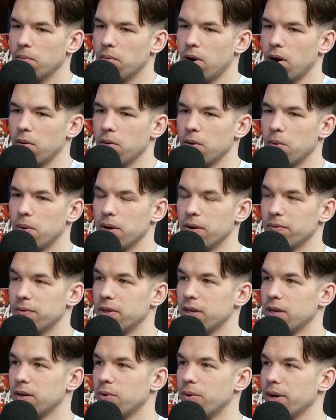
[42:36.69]
probably one of
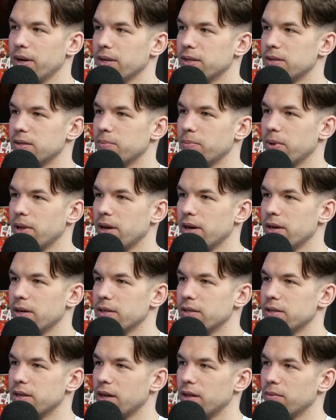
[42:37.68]
the quickest
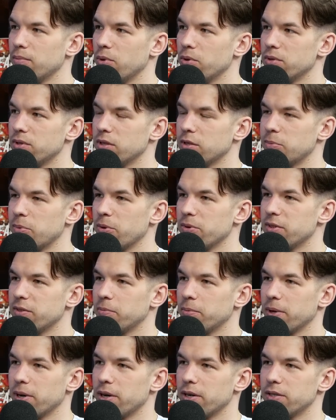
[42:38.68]
players and most
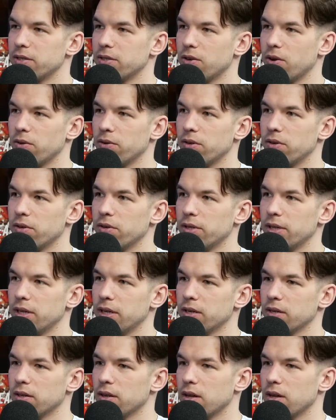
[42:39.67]
explosive players in all EuroLeague.